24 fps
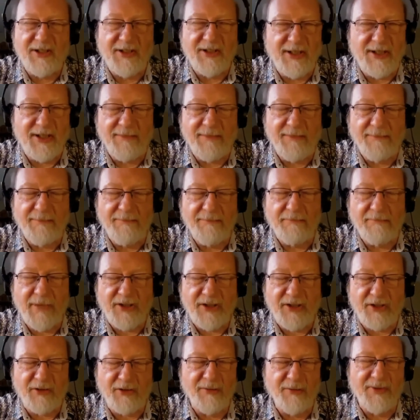mushrooms
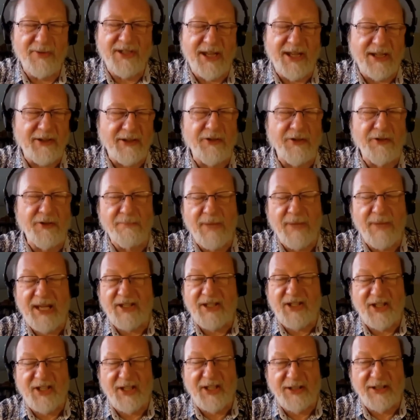that could make
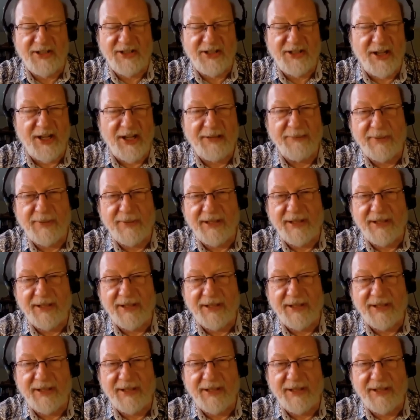psilocybin.